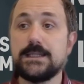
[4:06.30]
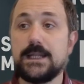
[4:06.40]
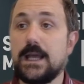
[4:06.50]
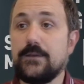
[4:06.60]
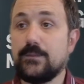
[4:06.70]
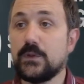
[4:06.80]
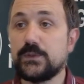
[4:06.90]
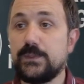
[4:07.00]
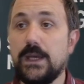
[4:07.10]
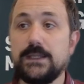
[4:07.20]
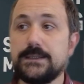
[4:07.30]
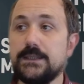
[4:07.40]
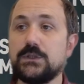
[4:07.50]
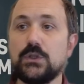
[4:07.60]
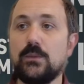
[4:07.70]
that I have more space,
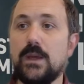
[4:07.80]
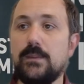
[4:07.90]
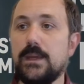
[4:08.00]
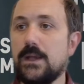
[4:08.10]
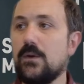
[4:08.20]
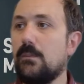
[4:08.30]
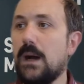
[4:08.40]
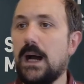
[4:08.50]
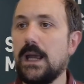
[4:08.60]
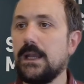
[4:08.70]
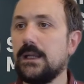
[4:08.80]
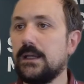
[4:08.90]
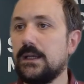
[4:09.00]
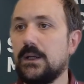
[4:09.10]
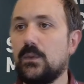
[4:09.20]
and so maybe I combine
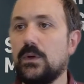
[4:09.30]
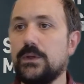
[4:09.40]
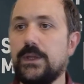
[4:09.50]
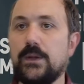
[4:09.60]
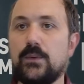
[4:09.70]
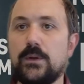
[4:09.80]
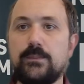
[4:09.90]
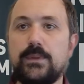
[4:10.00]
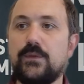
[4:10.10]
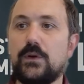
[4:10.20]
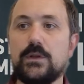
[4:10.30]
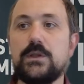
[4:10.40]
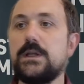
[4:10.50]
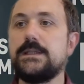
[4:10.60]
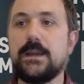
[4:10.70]
what they were before
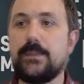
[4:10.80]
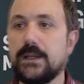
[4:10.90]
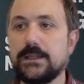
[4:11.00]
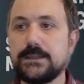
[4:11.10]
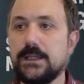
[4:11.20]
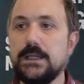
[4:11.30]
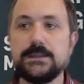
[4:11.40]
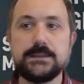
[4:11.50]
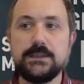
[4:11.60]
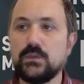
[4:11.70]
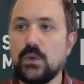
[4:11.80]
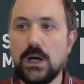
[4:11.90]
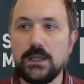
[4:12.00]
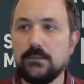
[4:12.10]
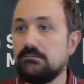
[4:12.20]
3 separate screens into
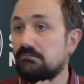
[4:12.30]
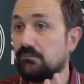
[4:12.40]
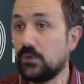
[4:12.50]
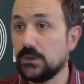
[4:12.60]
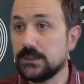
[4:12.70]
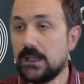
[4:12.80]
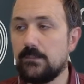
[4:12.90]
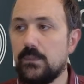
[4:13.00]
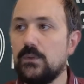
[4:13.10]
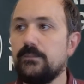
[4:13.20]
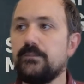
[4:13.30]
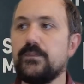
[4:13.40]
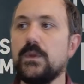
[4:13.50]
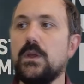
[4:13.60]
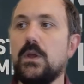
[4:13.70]
one, for example.
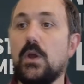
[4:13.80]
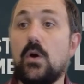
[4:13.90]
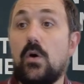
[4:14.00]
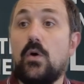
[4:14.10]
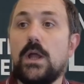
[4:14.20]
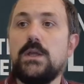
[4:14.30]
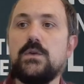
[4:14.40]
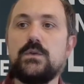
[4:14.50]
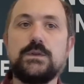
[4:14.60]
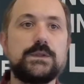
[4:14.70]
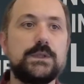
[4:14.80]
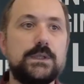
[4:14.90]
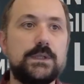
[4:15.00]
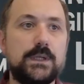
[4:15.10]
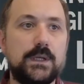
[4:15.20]
Or I use
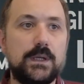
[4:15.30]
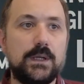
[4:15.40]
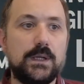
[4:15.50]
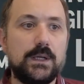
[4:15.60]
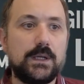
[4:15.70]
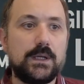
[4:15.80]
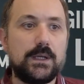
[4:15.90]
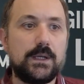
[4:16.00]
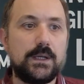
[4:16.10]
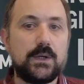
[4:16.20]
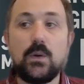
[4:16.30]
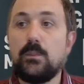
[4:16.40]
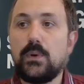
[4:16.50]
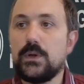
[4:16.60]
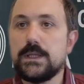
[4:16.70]

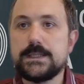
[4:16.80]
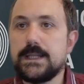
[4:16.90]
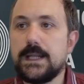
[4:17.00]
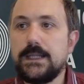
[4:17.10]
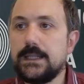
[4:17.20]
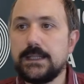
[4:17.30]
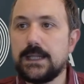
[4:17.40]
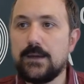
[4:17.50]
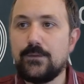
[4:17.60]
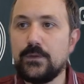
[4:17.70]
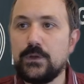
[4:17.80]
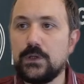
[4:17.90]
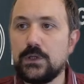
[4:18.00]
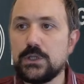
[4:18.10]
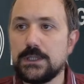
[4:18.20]
components that I didn't have on the
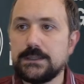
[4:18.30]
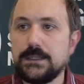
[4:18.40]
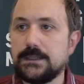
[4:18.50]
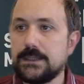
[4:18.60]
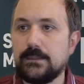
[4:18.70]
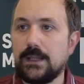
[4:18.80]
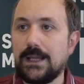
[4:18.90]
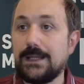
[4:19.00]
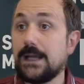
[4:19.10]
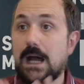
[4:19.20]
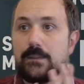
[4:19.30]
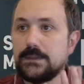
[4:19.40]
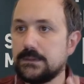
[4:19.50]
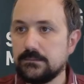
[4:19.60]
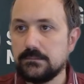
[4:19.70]
original system, like tabs.